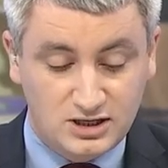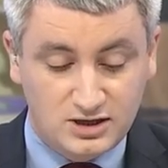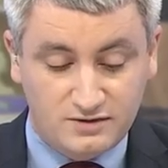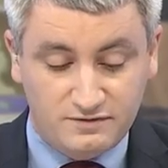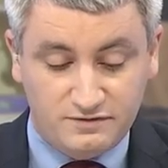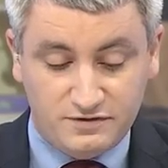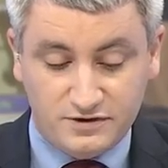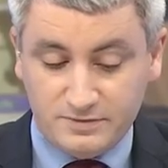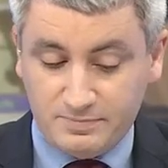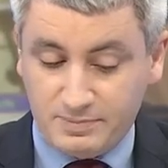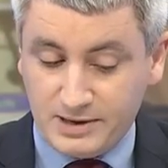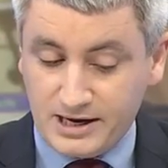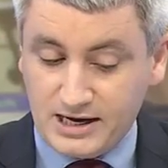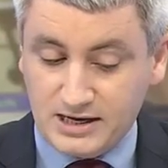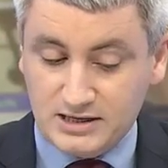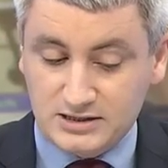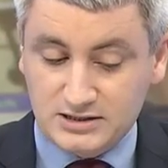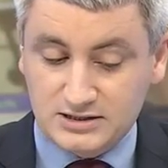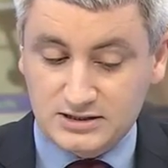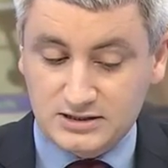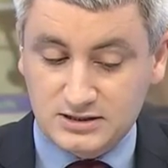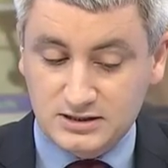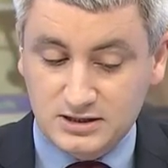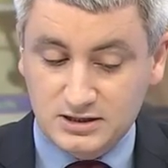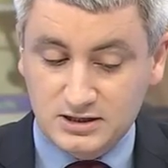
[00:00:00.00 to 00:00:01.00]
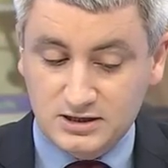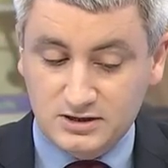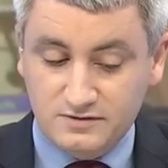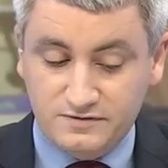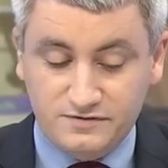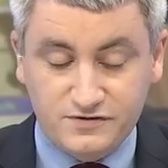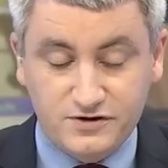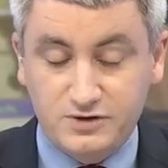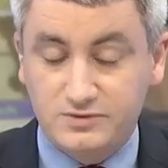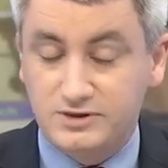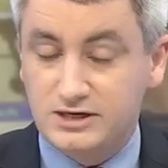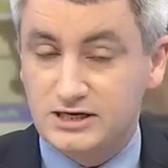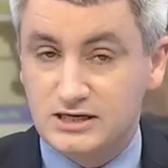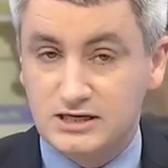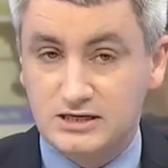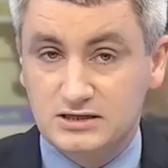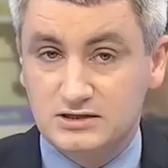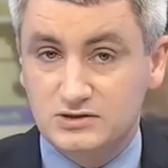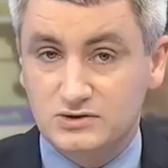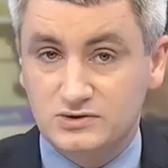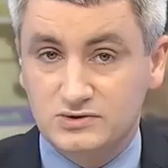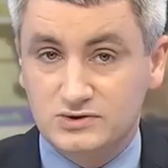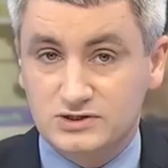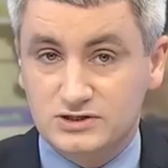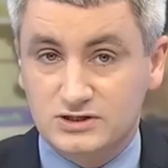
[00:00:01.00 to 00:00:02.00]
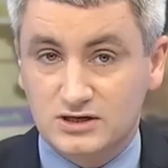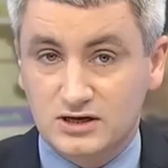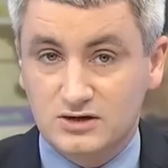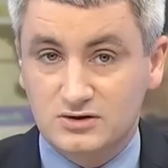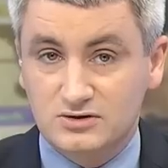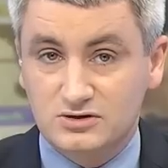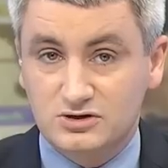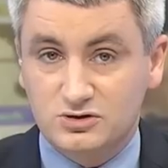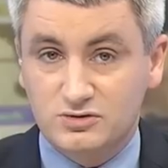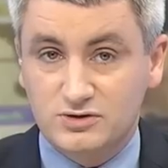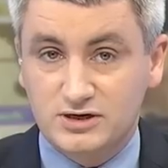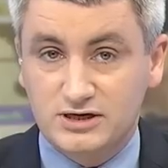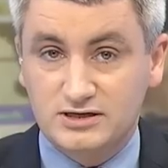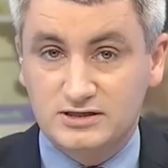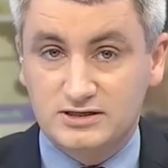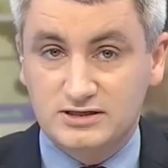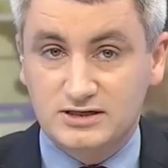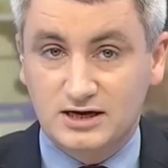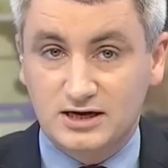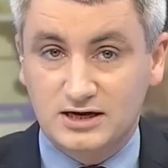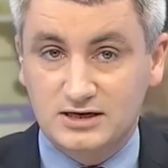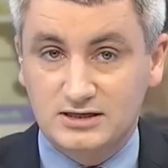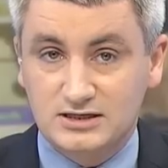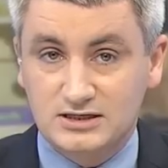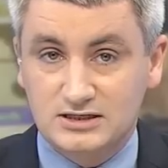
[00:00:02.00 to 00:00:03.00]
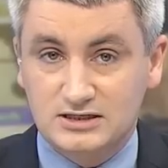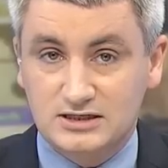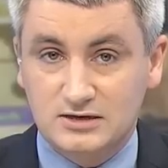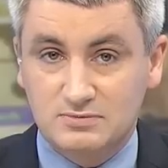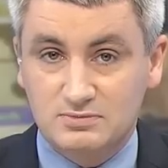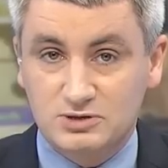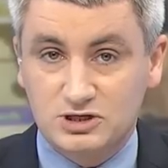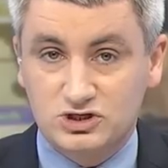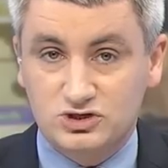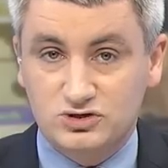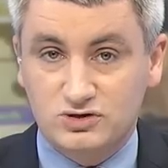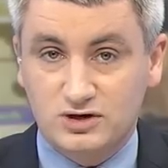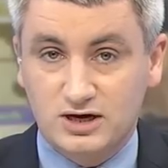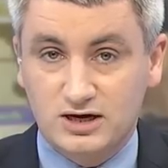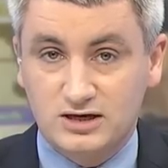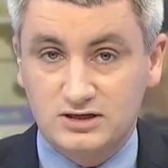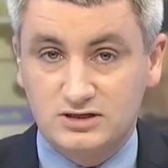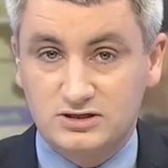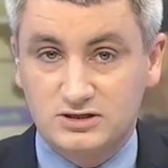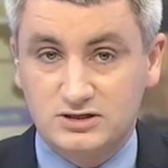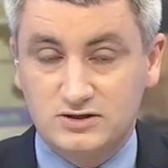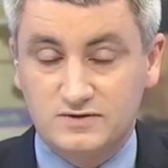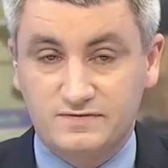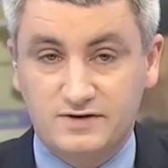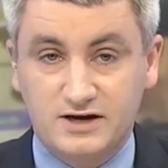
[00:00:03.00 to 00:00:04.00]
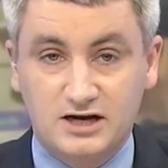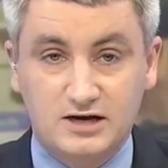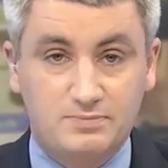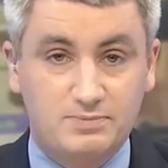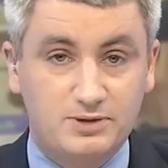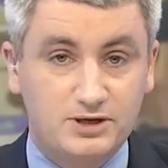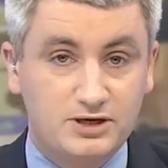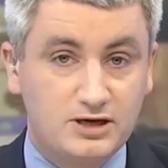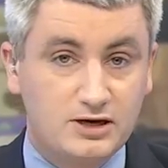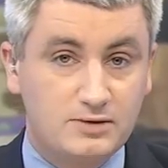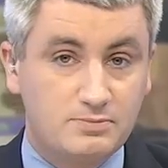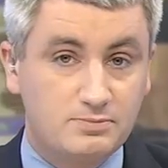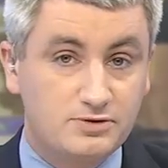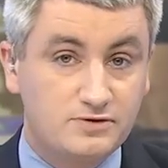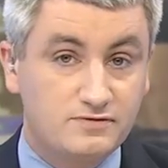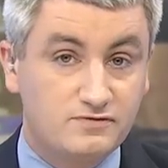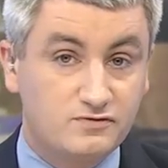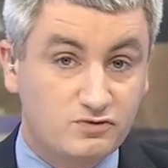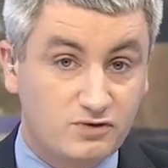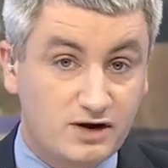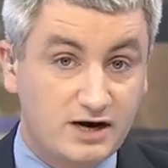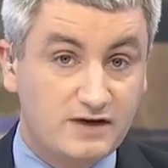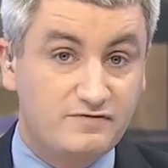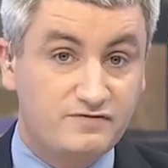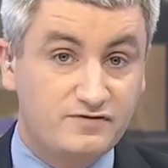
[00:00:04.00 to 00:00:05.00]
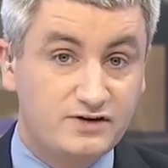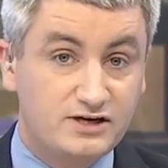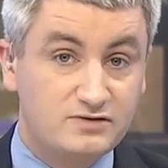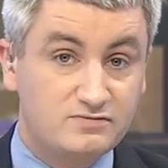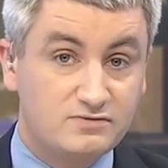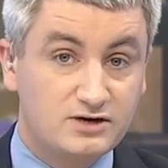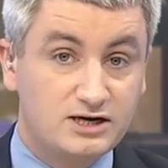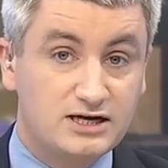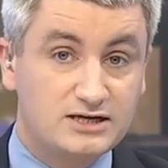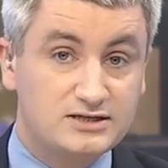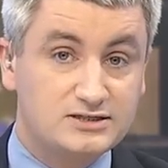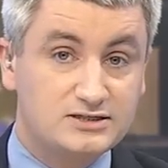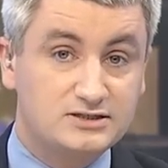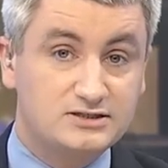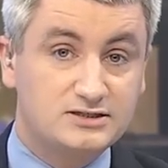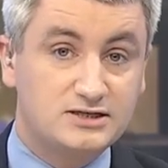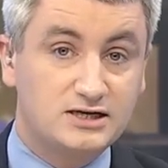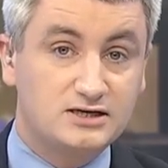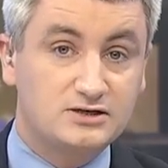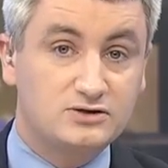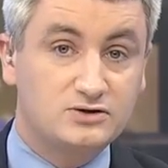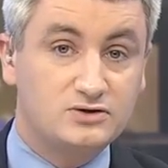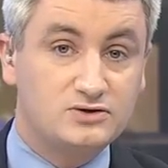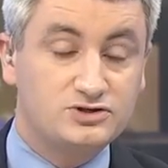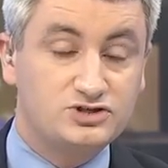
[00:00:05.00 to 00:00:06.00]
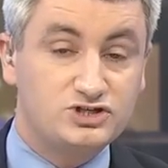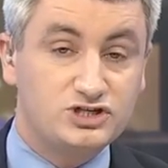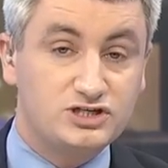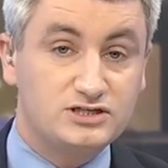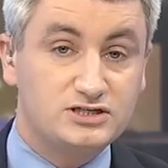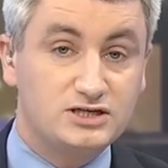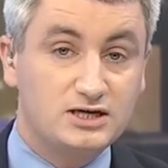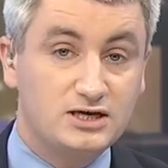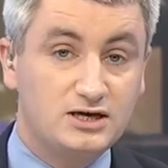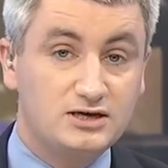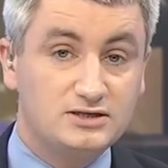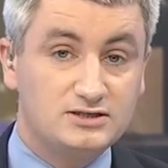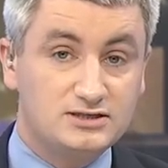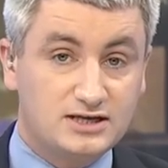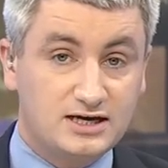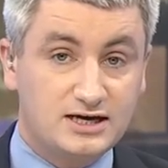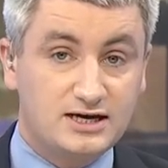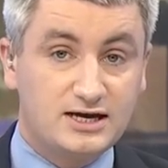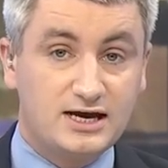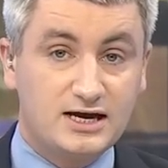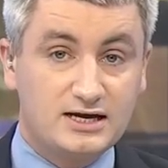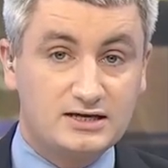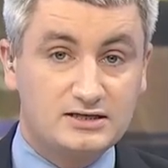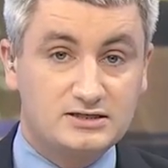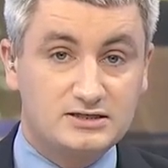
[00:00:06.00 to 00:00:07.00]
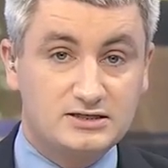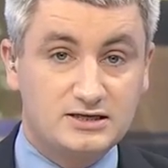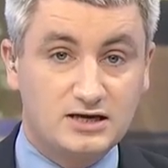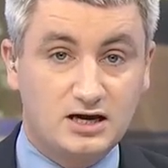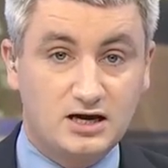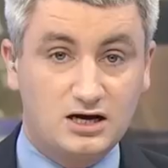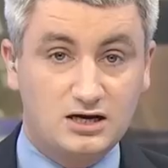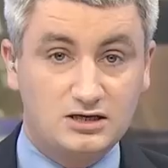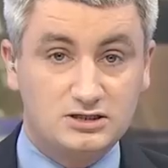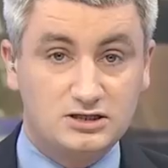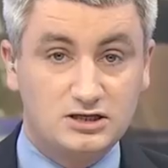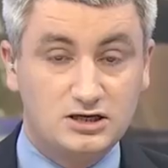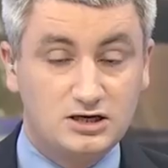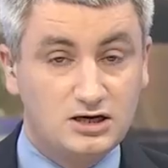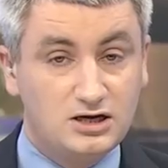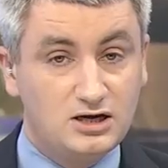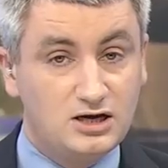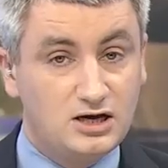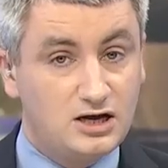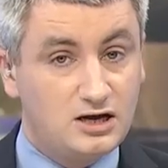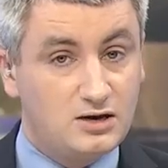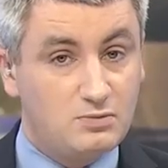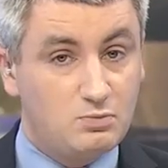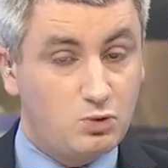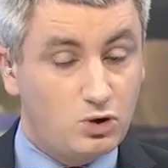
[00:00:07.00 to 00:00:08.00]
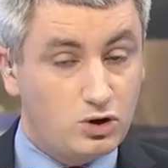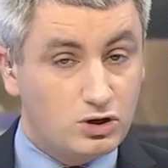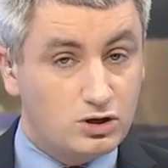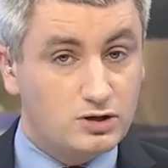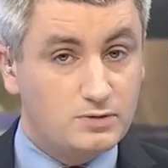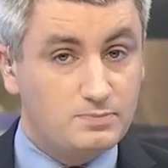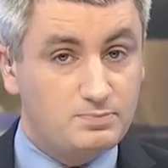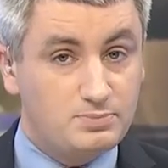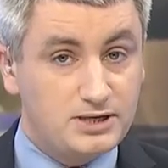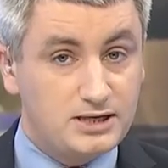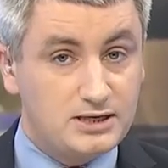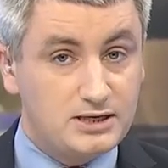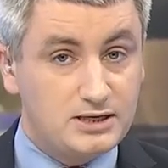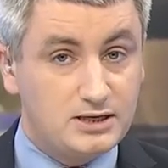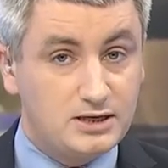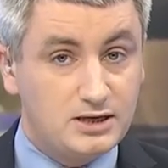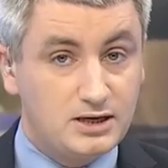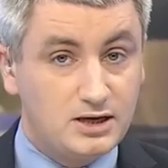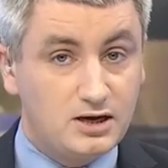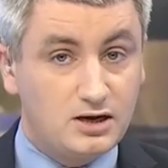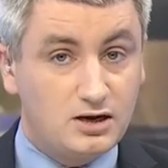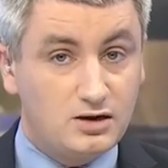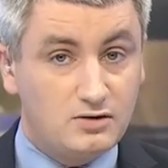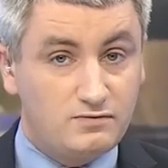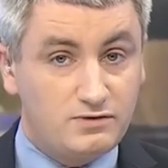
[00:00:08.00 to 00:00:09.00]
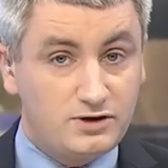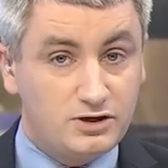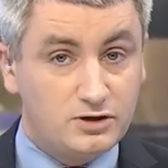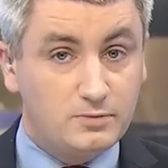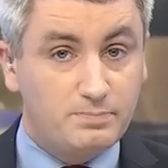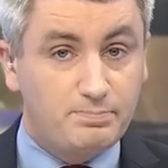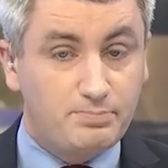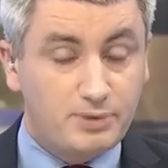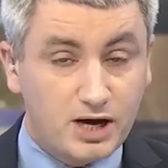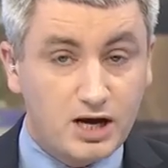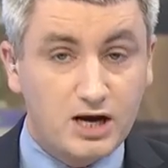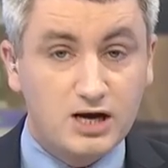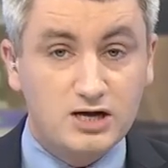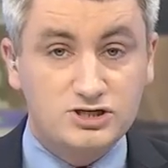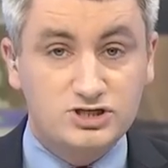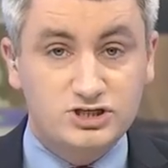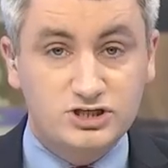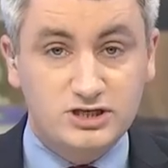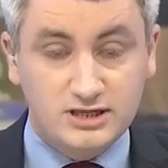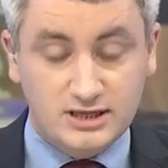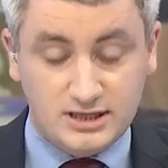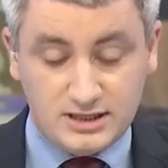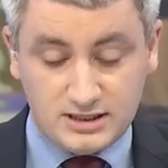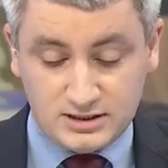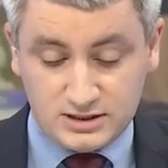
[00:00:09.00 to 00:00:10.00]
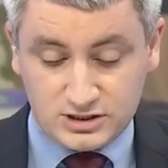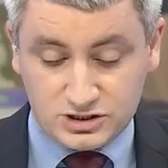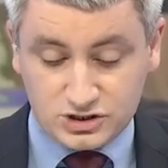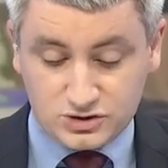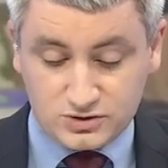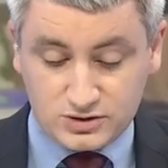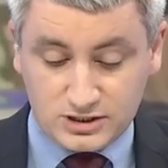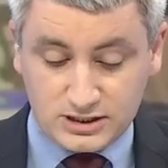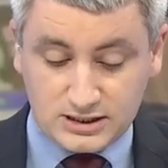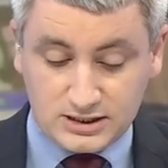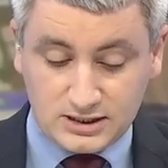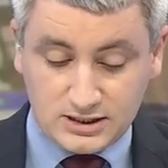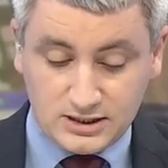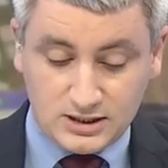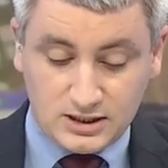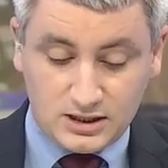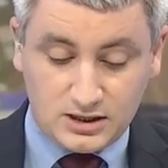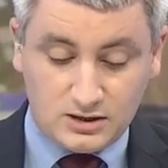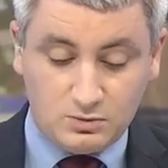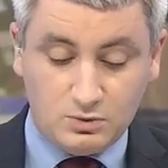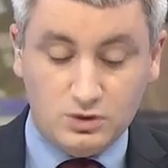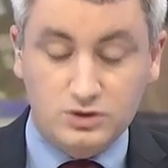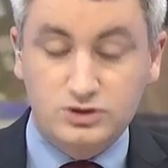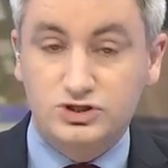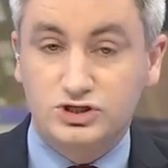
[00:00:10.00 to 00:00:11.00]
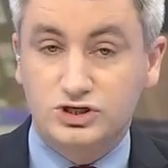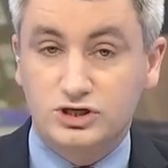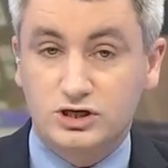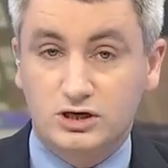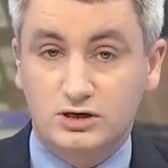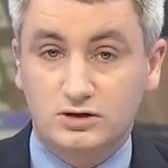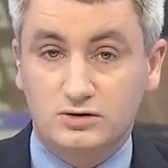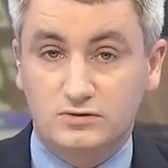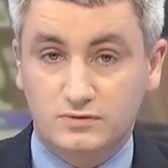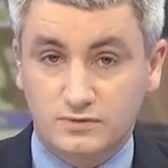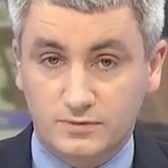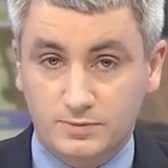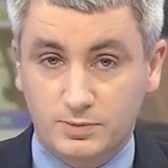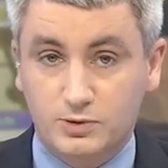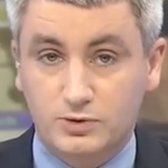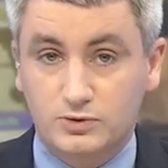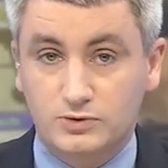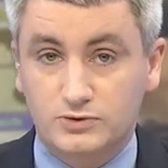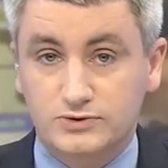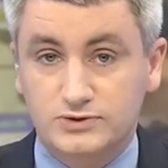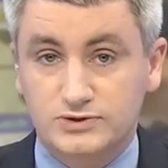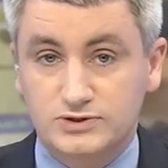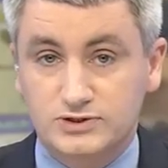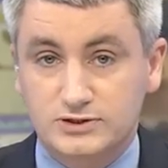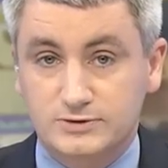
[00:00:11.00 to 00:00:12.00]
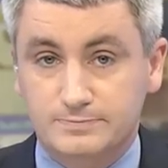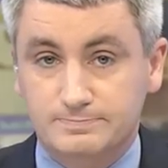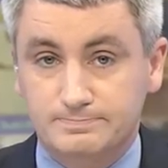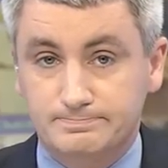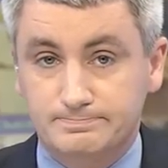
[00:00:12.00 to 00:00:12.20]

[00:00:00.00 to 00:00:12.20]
For the past few years or so, Korean scientists have been trying to develop a number of graphene related technologies to get a head start in what could be a real burgeoning industry. Uh, Won Ji-hyun reports.